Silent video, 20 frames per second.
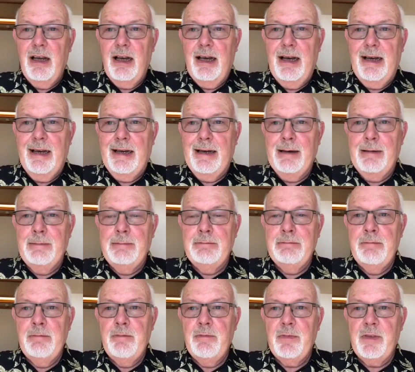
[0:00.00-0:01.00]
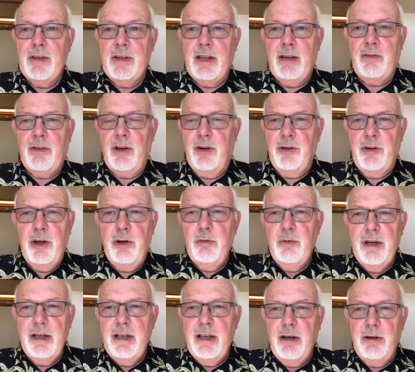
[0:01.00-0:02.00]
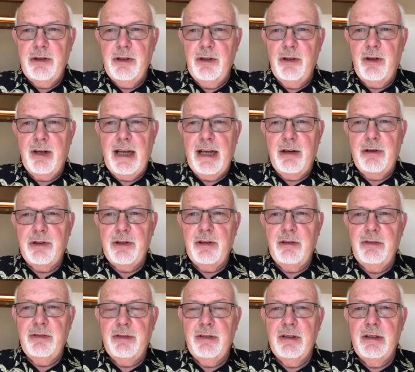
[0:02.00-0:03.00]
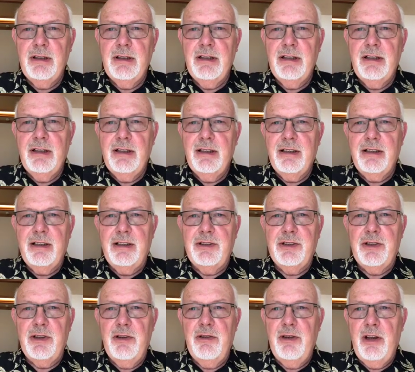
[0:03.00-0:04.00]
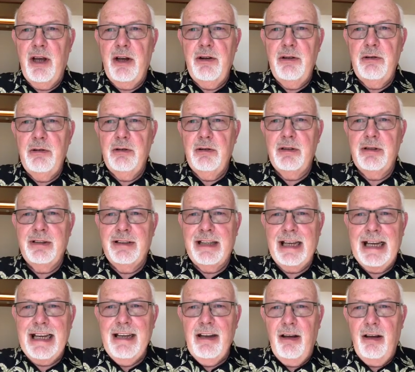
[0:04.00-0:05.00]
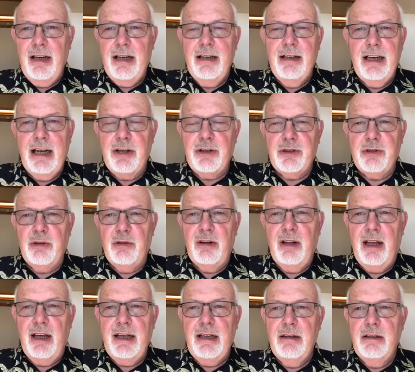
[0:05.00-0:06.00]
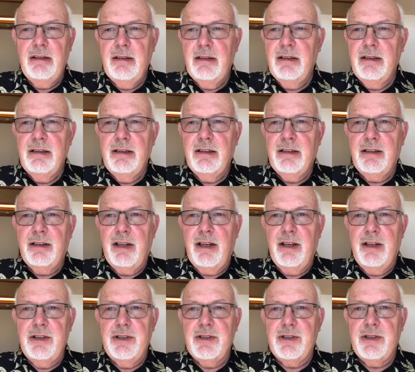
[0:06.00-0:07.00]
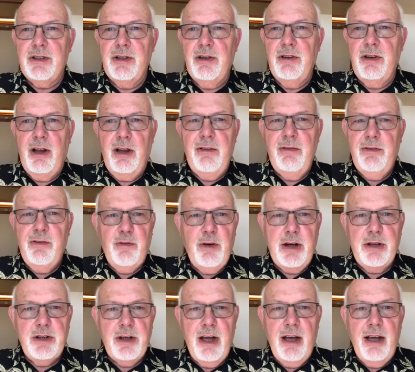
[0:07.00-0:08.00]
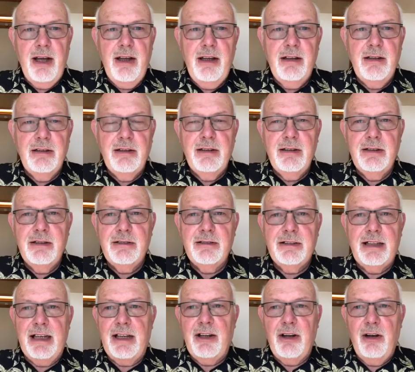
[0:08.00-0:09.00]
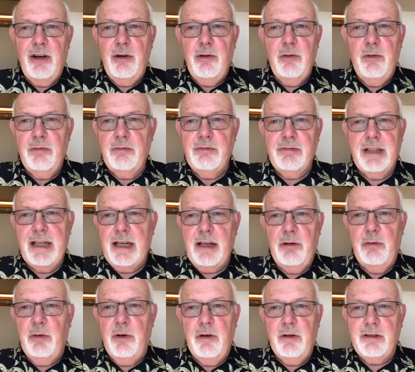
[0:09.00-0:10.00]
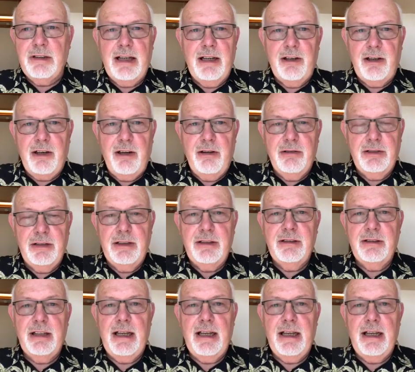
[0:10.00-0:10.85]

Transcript: Um, they've got no window to look out of. There's no daylight, natural light. There's no fresh air. They can't take a walk down the corridor.